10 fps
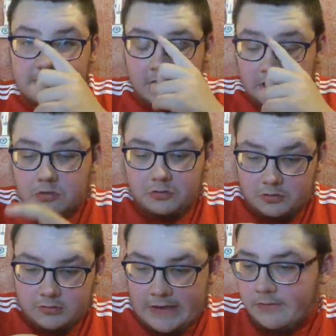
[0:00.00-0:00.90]
and you don't
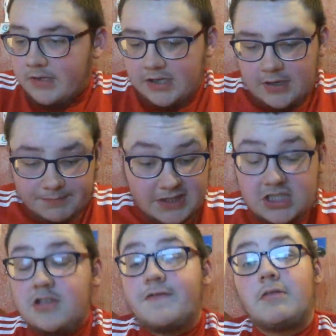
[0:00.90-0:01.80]
know how the
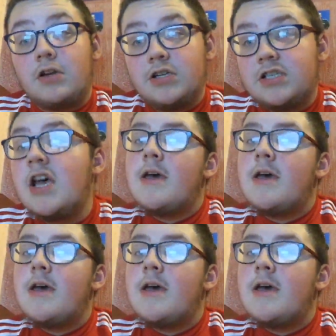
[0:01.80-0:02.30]
predictions thing works,